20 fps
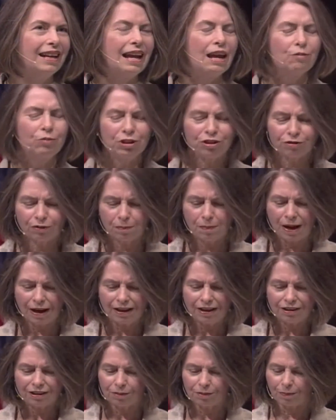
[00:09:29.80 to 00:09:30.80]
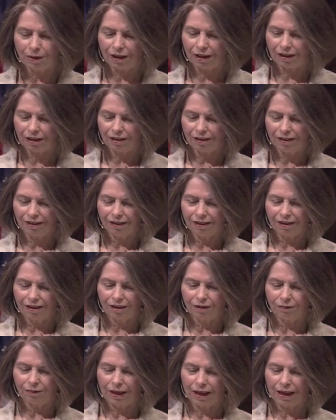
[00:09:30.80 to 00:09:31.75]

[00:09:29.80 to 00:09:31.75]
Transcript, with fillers: Which reminds me of